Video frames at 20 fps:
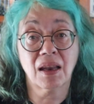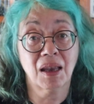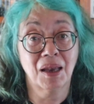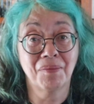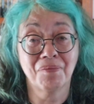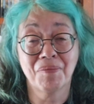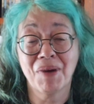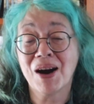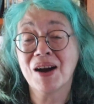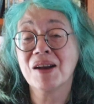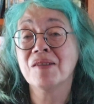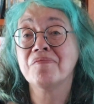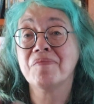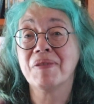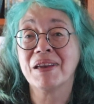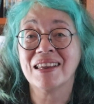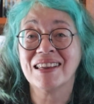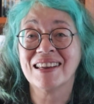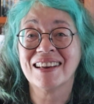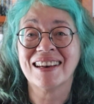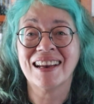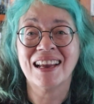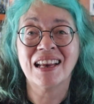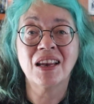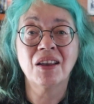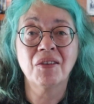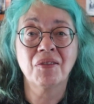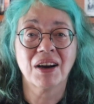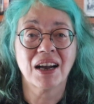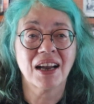in my opinion
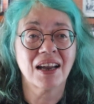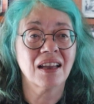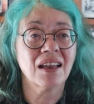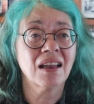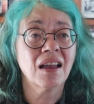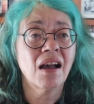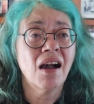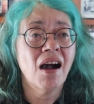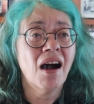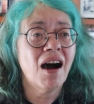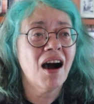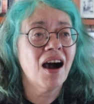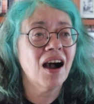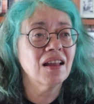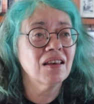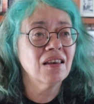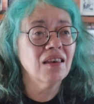anyway. I